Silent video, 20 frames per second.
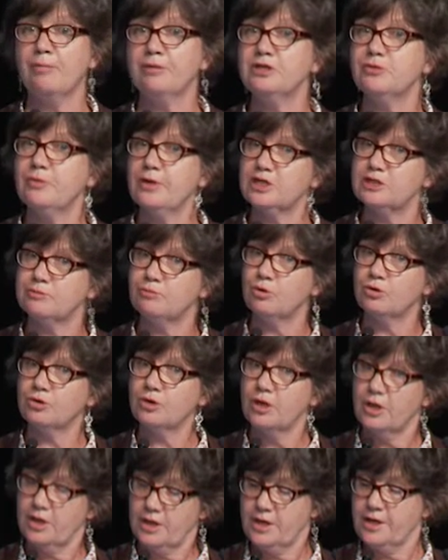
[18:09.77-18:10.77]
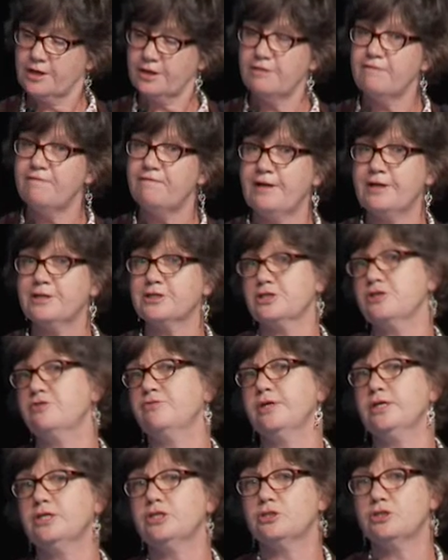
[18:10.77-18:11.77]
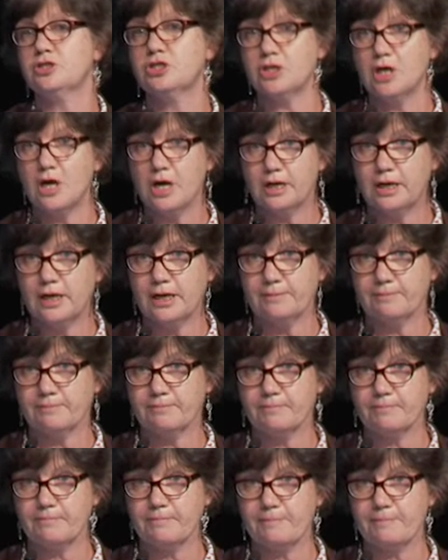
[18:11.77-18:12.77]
helping to export confectionery to China.